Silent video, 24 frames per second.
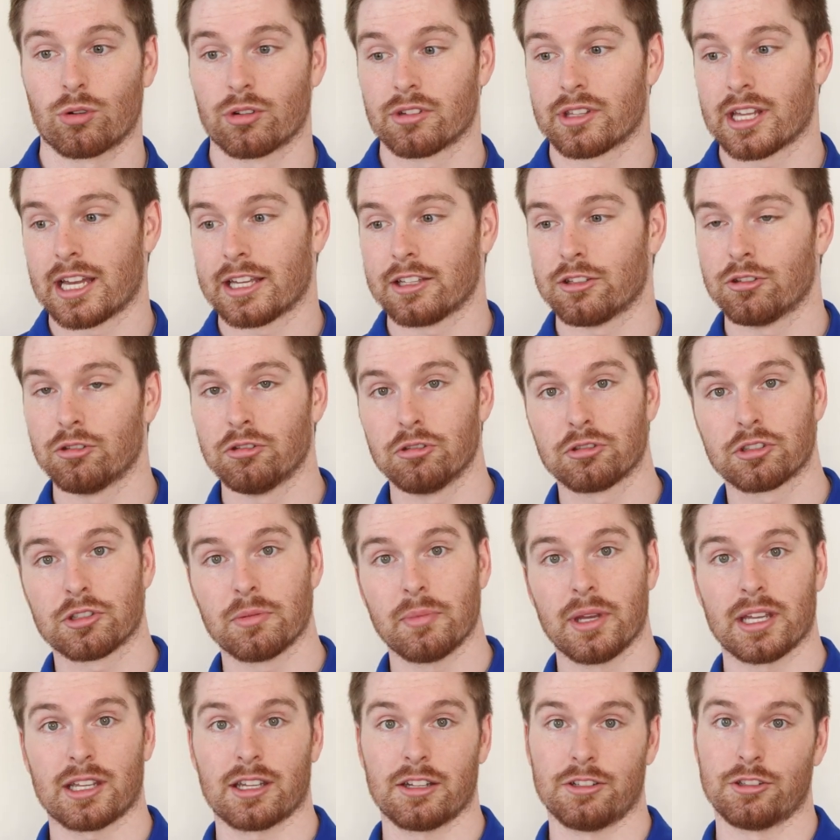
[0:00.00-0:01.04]
or that you used
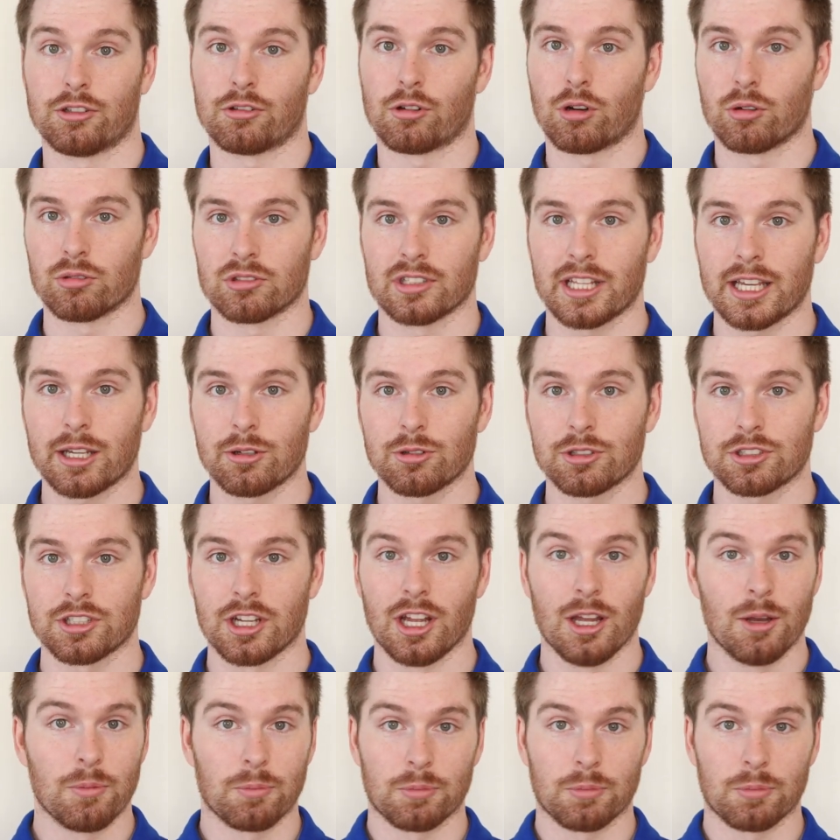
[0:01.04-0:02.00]
to make in your own language,